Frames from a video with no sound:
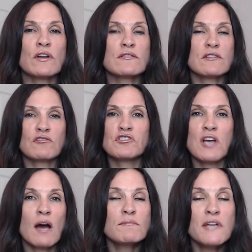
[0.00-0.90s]
is their
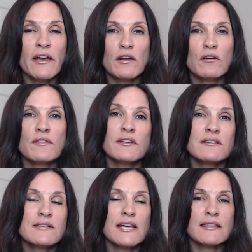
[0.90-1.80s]
job title?
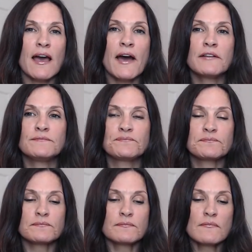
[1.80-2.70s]
Things like that.
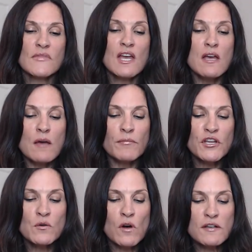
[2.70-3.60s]
But
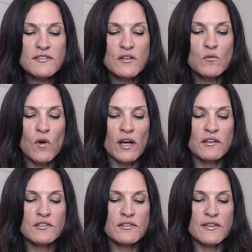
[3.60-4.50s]
you also
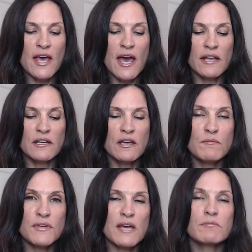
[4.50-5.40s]
want to then
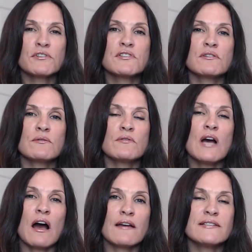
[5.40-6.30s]
be able to
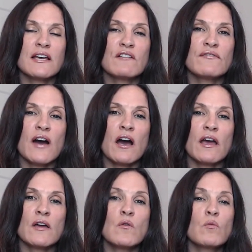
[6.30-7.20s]

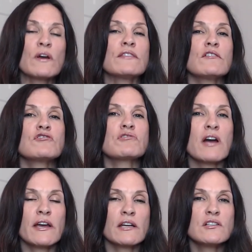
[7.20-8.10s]
identify what they're
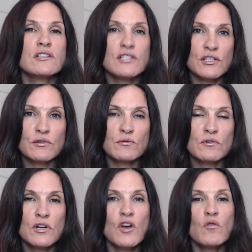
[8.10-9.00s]
trying to do.
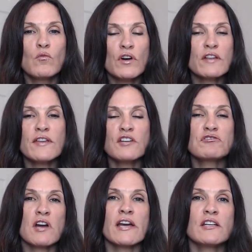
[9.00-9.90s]
What are they
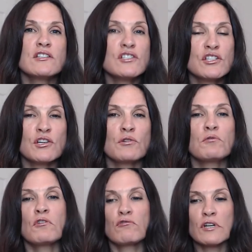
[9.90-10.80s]
trying to
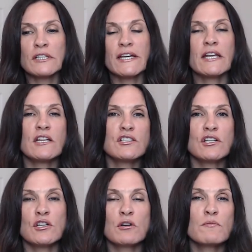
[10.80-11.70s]
do related to
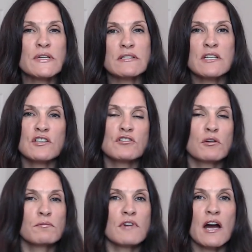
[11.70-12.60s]
your business, your
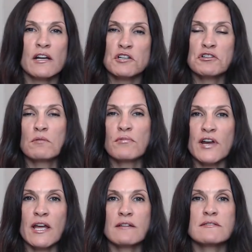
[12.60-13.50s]
products, your
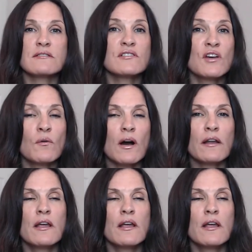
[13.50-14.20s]
brands, and so on?